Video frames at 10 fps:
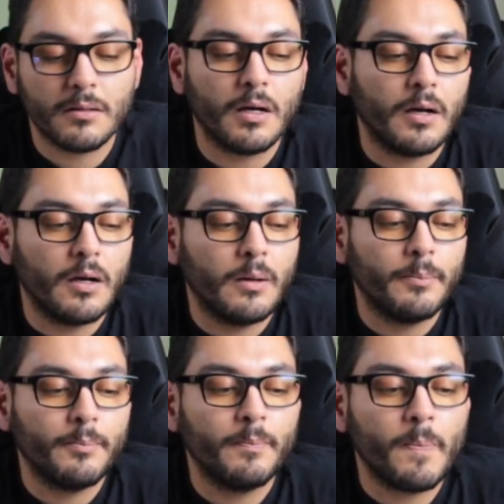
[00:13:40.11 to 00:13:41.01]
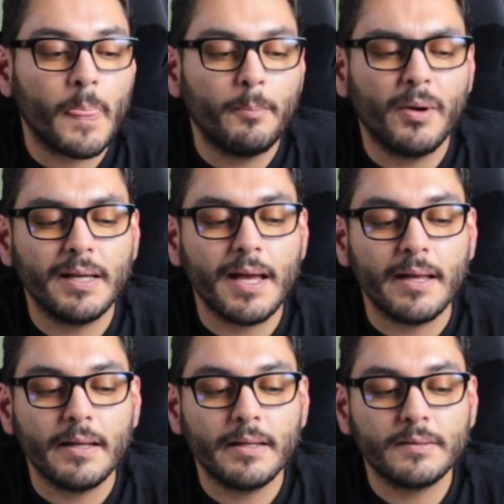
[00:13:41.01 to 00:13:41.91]
mind. But
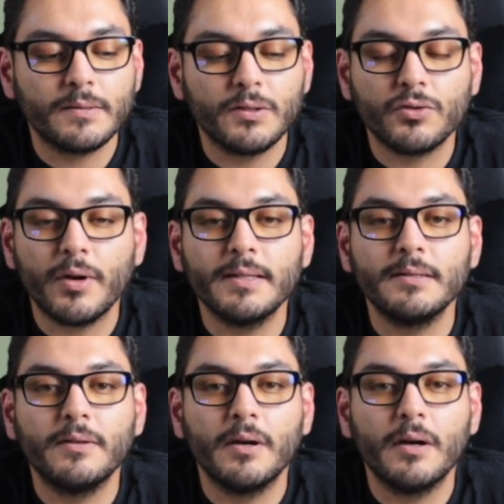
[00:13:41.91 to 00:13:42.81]
yeah, it's crazy.